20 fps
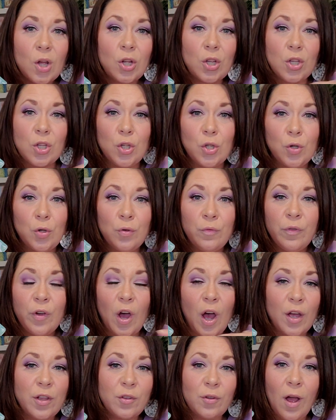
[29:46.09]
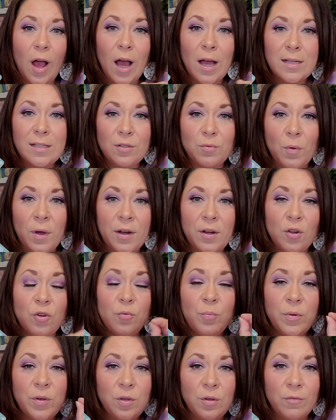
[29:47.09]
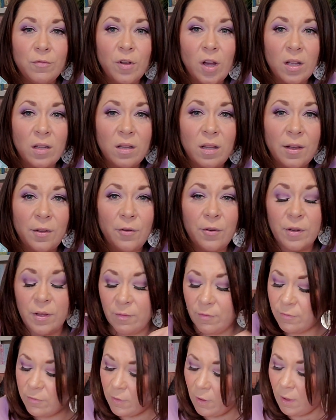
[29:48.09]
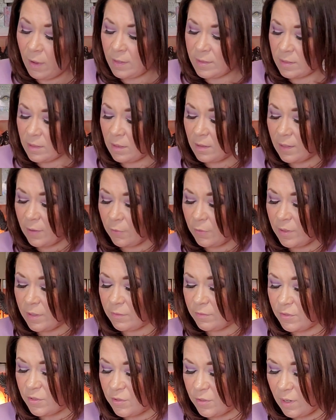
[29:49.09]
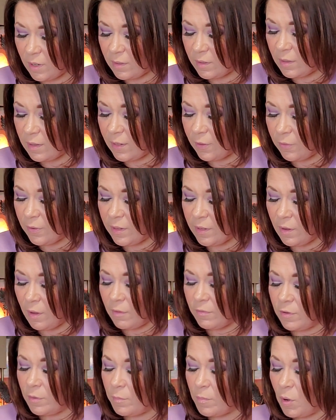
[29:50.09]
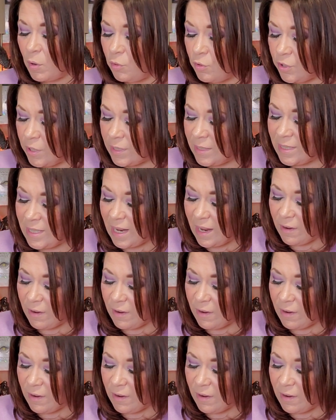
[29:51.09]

You've got your eyes wide open. You've got clarity of thought, clarity of emotions.